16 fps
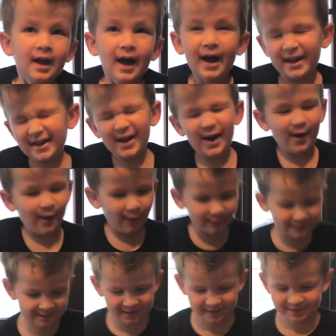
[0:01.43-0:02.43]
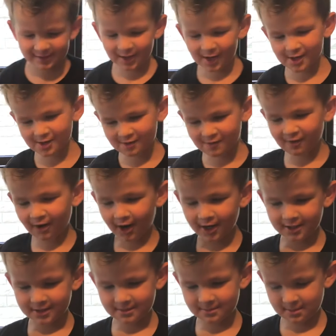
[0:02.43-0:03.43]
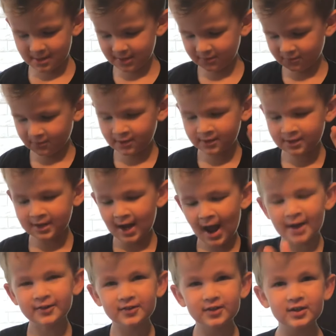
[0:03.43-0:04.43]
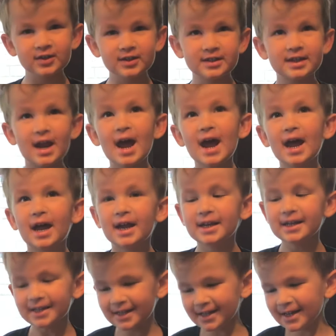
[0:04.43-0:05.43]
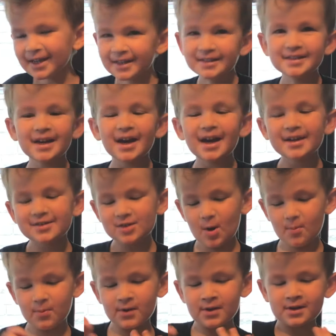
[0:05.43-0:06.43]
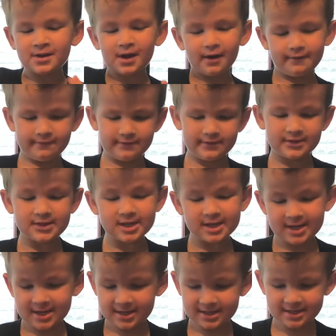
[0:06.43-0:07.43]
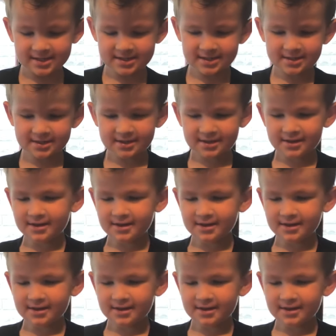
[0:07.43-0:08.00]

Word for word: Hello, this is Crosby's Wood, and today, let's open up this.